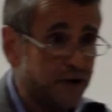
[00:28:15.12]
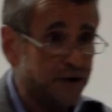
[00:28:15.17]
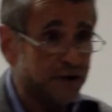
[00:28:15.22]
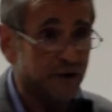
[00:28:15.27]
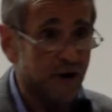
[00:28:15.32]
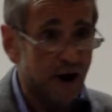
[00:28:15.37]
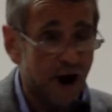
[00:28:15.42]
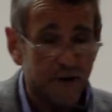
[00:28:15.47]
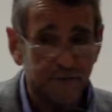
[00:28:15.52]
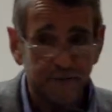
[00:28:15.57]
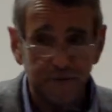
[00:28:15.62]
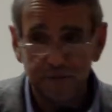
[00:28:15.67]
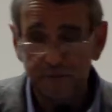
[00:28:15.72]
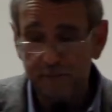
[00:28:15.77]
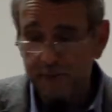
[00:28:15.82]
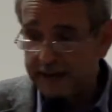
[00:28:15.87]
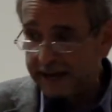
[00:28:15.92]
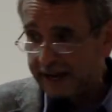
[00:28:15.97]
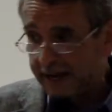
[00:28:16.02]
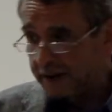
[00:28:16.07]
a photograph
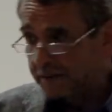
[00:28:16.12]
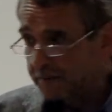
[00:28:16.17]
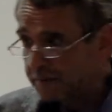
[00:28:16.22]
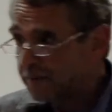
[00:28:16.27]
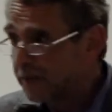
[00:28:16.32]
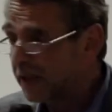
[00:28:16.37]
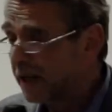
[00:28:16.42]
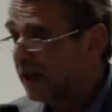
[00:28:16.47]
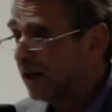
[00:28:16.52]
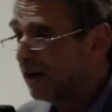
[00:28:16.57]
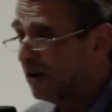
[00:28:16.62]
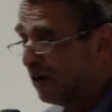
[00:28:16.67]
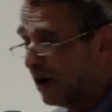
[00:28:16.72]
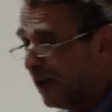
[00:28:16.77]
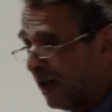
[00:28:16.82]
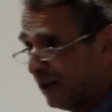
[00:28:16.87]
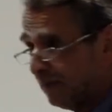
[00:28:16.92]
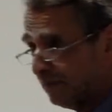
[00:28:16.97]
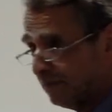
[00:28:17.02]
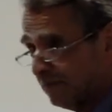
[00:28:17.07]
of me
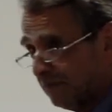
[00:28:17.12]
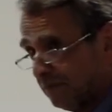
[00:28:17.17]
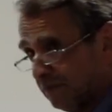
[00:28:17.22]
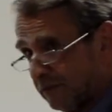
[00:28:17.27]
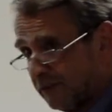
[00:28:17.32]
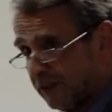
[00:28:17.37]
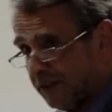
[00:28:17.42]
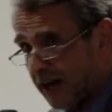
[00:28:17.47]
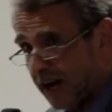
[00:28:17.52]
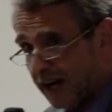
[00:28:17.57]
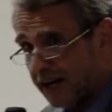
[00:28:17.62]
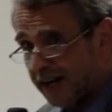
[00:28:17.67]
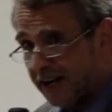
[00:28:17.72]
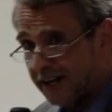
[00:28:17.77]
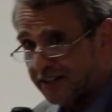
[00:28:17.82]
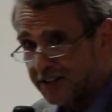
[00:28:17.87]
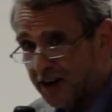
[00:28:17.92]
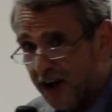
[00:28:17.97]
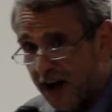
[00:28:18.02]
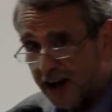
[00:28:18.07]
looking
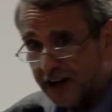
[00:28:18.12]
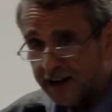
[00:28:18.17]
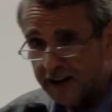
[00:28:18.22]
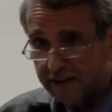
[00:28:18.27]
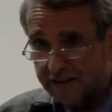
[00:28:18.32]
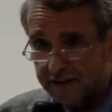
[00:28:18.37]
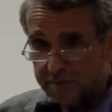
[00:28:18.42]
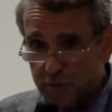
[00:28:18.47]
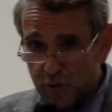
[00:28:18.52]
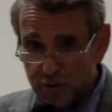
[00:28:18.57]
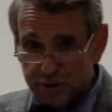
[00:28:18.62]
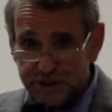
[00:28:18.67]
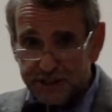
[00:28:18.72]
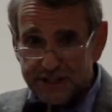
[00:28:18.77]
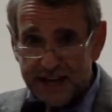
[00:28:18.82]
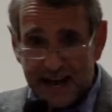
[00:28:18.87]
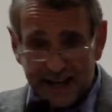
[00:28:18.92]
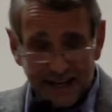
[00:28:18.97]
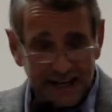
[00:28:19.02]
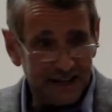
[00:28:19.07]
younger, darker, and more
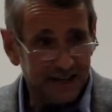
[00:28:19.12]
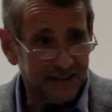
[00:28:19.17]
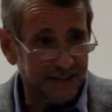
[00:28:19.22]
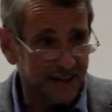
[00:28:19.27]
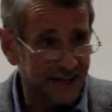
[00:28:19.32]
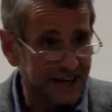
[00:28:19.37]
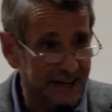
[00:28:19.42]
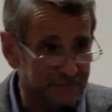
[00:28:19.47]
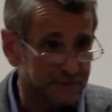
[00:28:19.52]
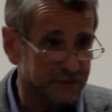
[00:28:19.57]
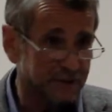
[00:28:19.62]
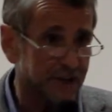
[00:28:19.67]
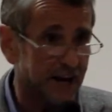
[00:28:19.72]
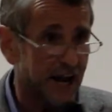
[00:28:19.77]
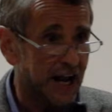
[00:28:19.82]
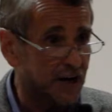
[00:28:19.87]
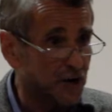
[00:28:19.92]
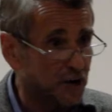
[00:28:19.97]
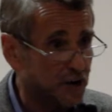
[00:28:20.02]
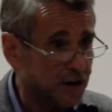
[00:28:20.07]
satanic, even
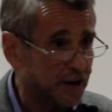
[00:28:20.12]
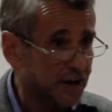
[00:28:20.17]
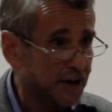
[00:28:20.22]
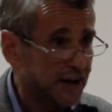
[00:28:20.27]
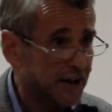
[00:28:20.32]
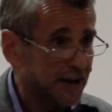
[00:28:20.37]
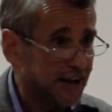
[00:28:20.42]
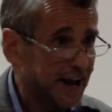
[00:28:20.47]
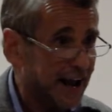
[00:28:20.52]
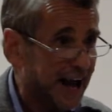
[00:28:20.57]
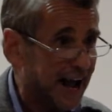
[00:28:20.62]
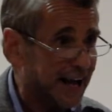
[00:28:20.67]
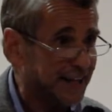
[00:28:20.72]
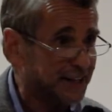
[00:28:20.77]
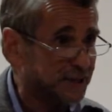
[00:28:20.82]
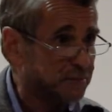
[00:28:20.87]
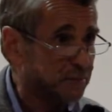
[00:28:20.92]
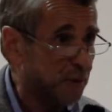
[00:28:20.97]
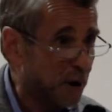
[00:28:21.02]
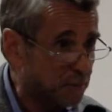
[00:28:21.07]
than I look
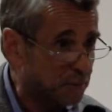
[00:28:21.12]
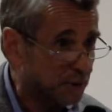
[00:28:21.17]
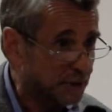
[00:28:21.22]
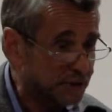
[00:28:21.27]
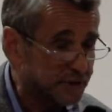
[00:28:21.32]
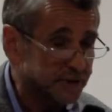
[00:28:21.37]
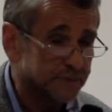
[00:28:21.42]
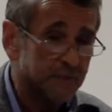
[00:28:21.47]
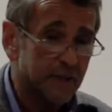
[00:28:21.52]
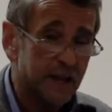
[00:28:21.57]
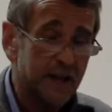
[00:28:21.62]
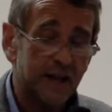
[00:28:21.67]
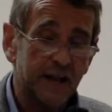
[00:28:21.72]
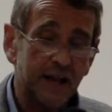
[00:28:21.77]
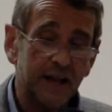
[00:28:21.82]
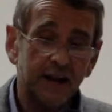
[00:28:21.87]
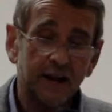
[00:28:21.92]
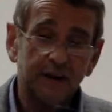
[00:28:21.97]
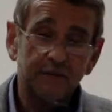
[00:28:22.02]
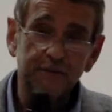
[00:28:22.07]
at the moment,
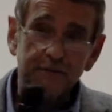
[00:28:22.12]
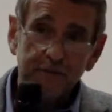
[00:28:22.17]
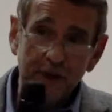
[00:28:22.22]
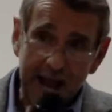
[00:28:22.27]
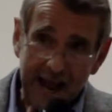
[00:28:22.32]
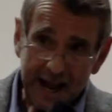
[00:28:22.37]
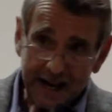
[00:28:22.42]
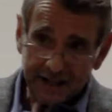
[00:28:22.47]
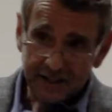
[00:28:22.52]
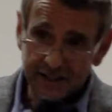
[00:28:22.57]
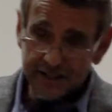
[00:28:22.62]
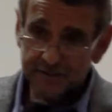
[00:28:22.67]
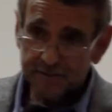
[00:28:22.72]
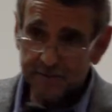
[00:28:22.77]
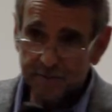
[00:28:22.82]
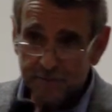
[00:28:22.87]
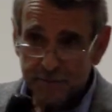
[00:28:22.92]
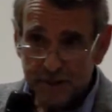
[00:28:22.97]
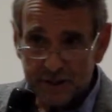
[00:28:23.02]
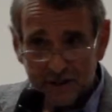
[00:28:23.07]

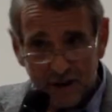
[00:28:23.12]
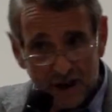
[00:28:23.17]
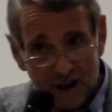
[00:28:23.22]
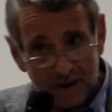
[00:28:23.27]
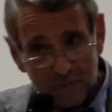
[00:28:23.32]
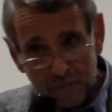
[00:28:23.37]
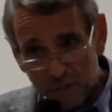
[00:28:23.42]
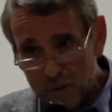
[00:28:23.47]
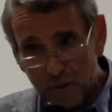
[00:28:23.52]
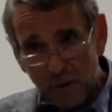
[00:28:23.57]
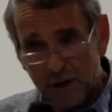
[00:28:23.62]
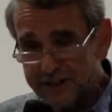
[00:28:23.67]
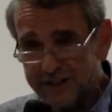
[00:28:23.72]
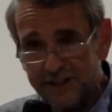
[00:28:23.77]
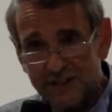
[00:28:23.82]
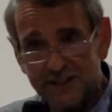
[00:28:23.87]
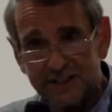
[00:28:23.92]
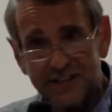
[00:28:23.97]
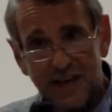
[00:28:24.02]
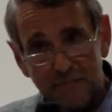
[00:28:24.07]
flanked, but uh, we
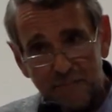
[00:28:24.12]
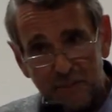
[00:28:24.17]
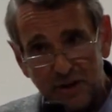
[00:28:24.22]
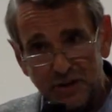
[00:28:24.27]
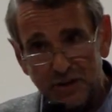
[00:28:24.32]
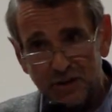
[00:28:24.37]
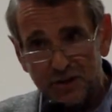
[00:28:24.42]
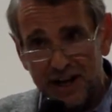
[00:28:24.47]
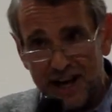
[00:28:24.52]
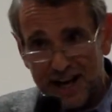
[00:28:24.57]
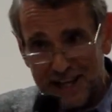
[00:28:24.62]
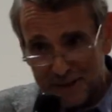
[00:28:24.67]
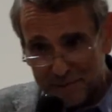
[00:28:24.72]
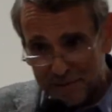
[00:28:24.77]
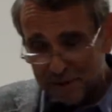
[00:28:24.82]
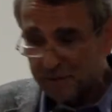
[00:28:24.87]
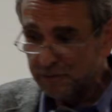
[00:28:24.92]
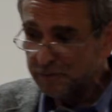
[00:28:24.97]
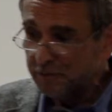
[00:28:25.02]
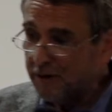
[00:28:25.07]
weren't in the same picture
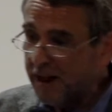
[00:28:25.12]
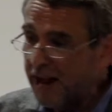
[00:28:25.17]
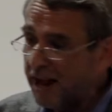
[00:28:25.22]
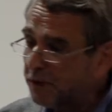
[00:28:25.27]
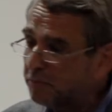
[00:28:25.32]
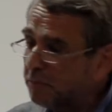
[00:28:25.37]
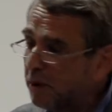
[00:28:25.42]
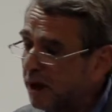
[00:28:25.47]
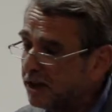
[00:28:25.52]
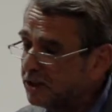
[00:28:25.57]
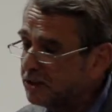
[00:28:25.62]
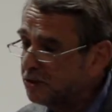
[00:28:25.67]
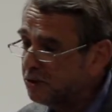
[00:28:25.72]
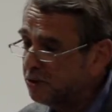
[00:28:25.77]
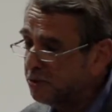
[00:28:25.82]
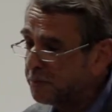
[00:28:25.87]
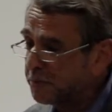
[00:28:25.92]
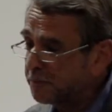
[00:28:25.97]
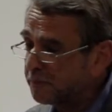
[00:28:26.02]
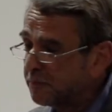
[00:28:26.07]
together, but flanked by
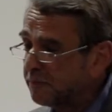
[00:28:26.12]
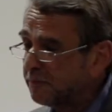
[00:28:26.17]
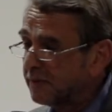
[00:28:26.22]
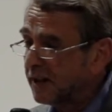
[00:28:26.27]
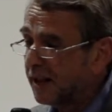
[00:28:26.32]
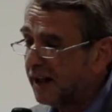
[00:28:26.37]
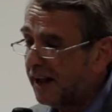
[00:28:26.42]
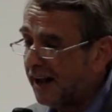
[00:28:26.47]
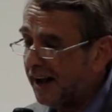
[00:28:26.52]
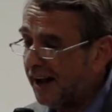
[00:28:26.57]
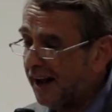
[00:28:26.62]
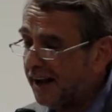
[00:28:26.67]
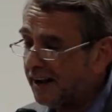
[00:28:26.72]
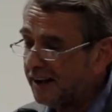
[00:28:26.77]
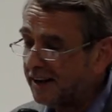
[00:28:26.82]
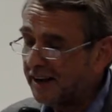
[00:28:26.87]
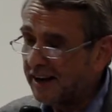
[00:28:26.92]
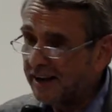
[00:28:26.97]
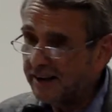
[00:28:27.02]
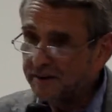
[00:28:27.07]
two
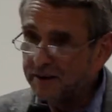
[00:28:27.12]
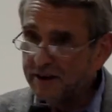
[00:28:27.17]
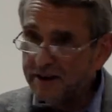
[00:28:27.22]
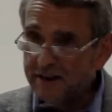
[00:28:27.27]
uh,